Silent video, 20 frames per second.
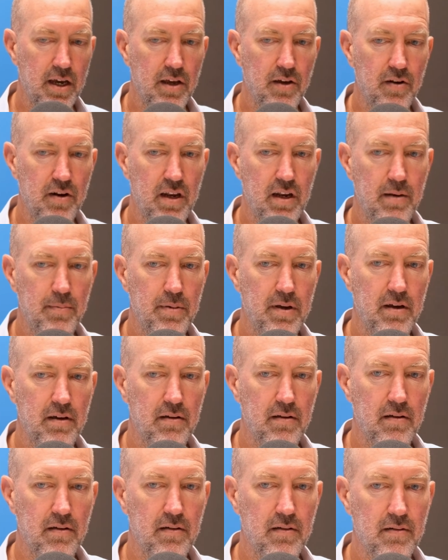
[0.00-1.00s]
you need to
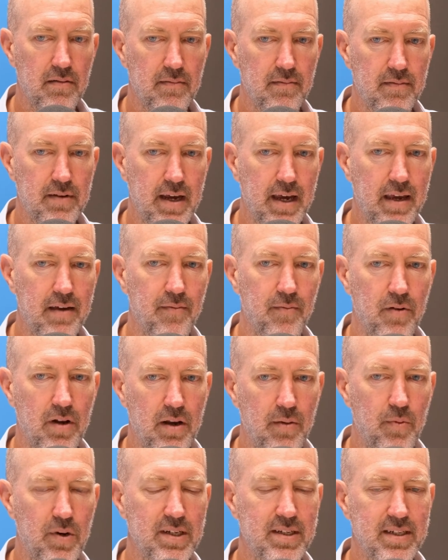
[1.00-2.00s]
be take it
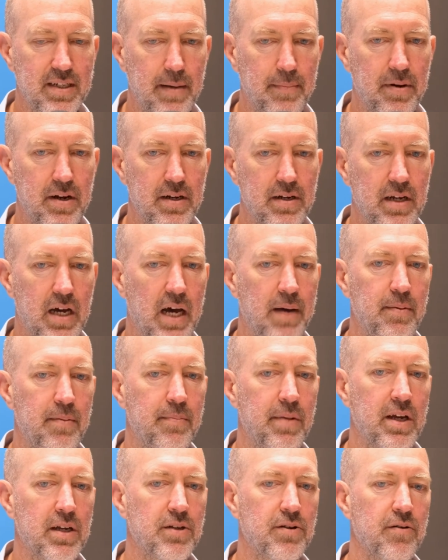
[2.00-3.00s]
really one step at a time
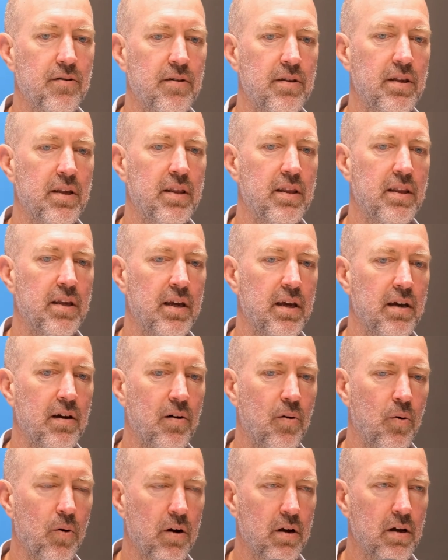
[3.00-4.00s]
and make sure that the
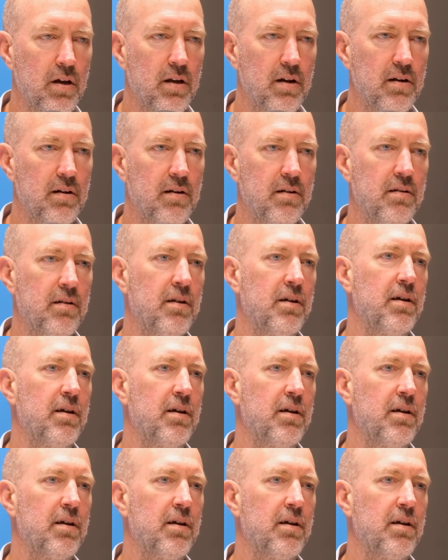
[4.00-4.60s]
organ